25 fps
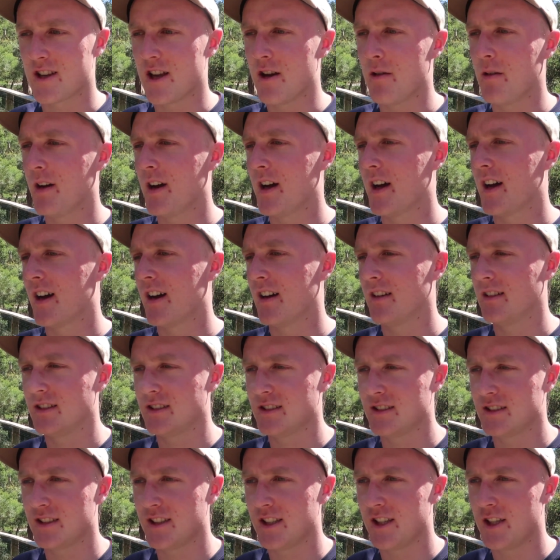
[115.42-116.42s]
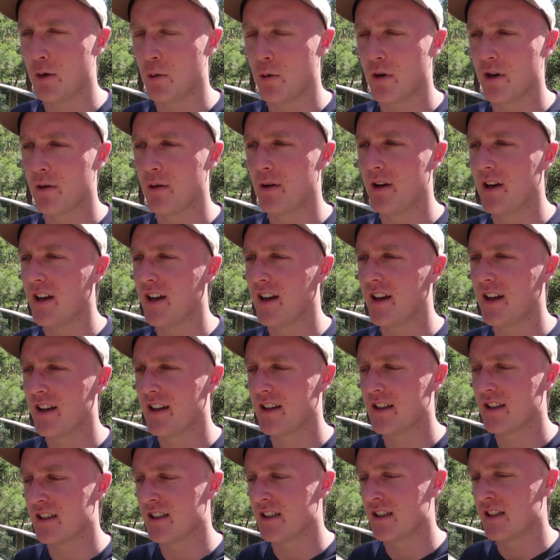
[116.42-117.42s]
So, uh, you wanna, uh,
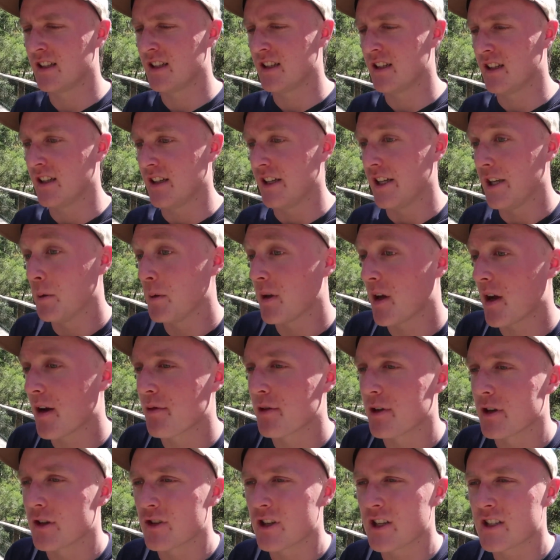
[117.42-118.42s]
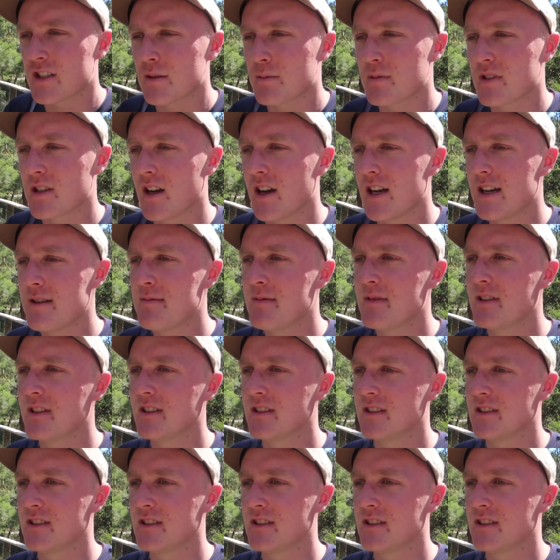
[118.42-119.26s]
you wanna go for a drink sometime?